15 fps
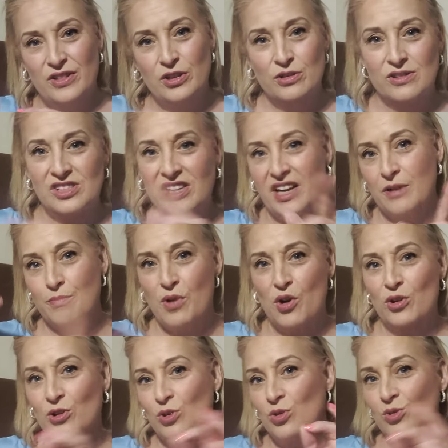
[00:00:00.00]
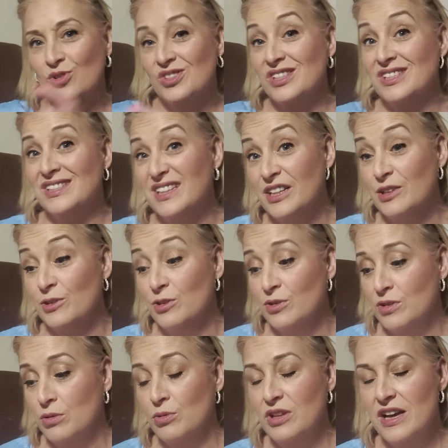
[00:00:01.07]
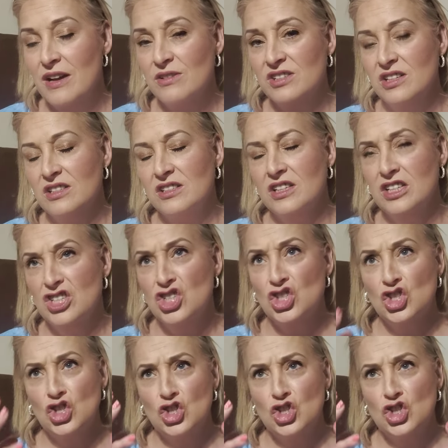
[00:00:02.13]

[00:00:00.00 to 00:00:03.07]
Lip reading: little sand particles and litter through the house and sleep.